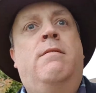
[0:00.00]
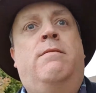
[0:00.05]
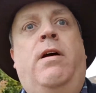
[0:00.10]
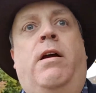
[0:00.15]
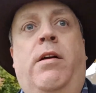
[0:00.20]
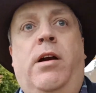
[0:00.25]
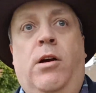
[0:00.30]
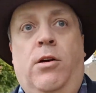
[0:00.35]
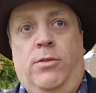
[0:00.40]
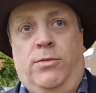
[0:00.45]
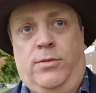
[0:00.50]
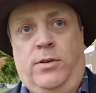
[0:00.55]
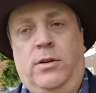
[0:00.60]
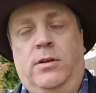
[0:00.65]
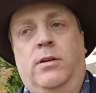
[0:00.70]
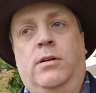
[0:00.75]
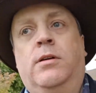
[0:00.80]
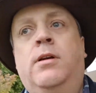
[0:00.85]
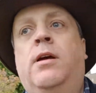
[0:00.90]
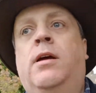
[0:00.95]
very
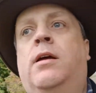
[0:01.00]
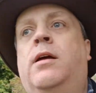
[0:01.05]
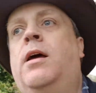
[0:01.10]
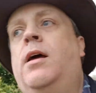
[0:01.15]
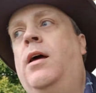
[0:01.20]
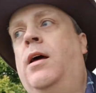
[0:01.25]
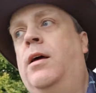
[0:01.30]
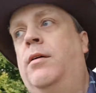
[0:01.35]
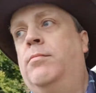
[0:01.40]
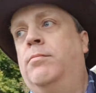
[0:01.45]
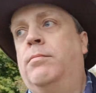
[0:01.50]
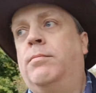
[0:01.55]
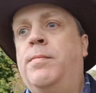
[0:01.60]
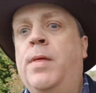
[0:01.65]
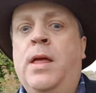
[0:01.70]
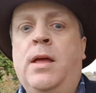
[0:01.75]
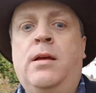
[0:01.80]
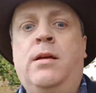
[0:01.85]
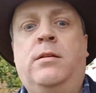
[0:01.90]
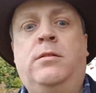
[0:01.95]
often um,
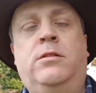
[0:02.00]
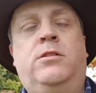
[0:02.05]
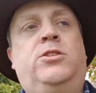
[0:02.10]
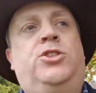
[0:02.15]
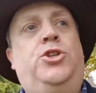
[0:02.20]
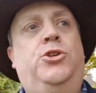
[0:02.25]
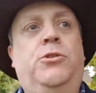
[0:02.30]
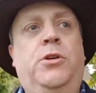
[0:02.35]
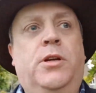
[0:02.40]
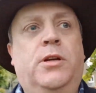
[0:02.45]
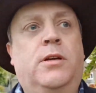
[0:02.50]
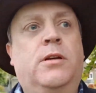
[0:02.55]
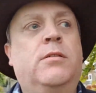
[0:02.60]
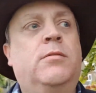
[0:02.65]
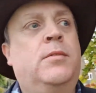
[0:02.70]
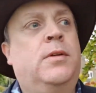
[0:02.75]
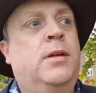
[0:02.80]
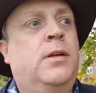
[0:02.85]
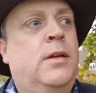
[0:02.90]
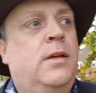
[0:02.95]
junior
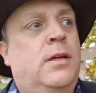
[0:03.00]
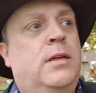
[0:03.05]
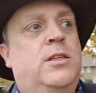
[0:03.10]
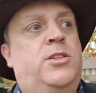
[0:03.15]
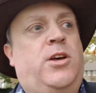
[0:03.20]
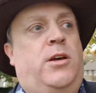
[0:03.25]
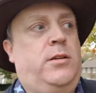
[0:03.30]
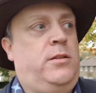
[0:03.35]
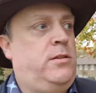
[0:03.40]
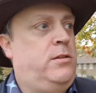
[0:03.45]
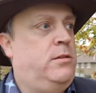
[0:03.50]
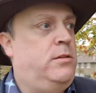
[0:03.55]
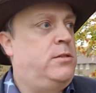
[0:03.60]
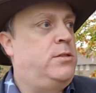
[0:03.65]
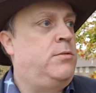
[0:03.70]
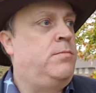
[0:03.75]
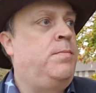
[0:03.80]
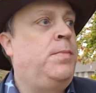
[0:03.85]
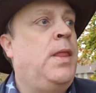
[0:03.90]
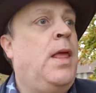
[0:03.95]

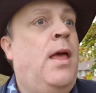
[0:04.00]
titles.